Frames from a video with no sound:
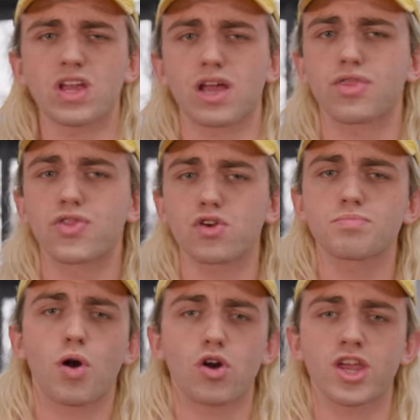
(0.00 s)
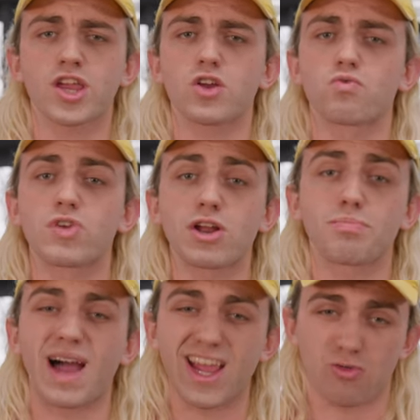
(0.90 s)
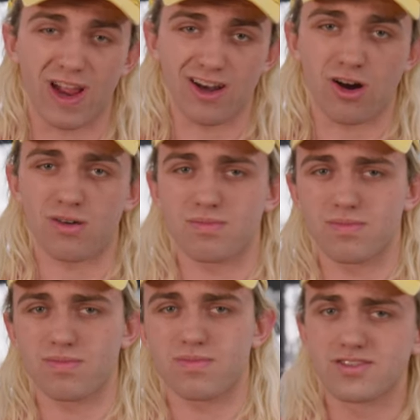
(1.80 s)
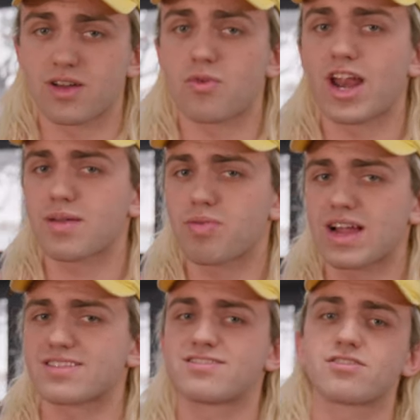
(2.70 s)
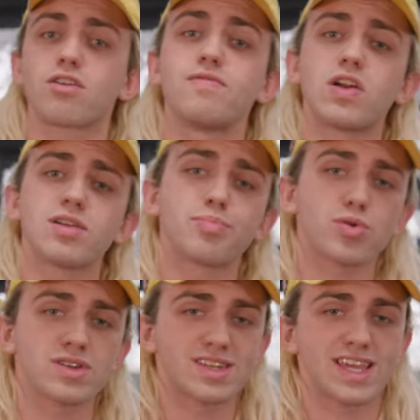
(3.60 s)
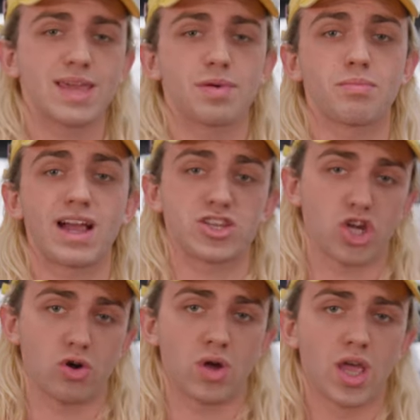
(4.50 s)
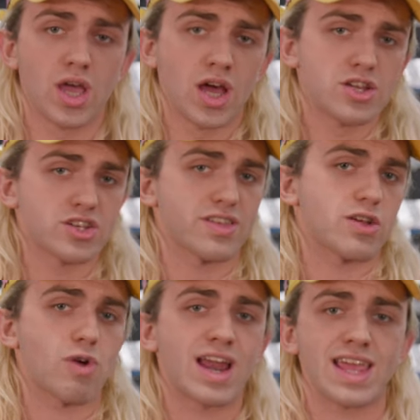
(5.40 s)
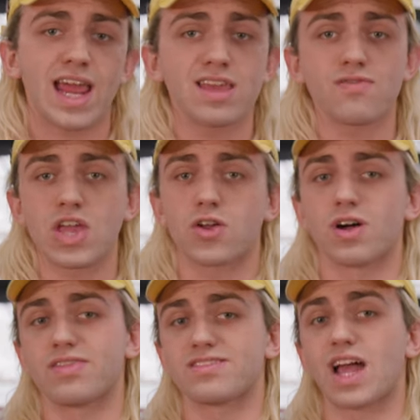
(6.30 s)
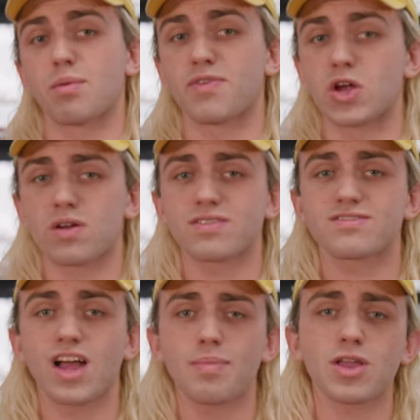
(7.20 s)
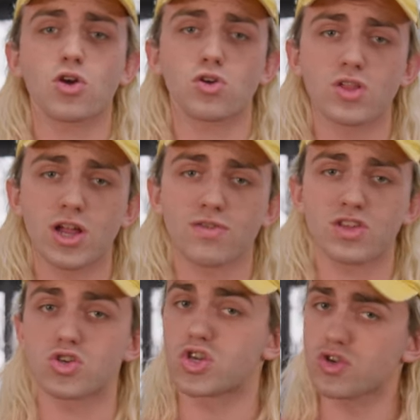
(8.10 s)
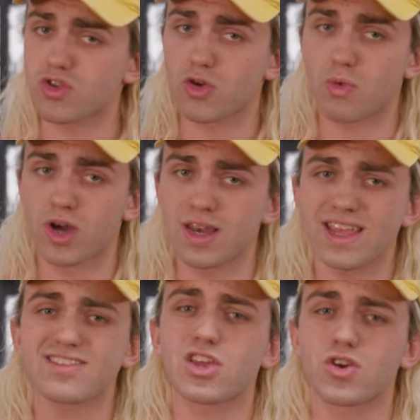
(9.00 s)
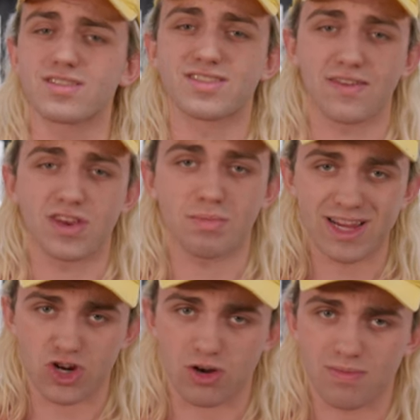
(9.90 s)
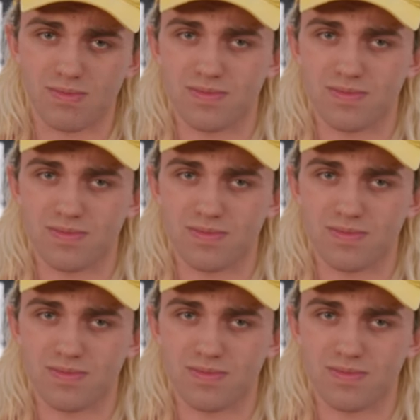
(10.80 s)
like a third-party rear bike radar. Some riding practices are very important to keep in mind too. Just like riding any vehicle at this time of year, stopping earlier than you usually would is a good safety measure.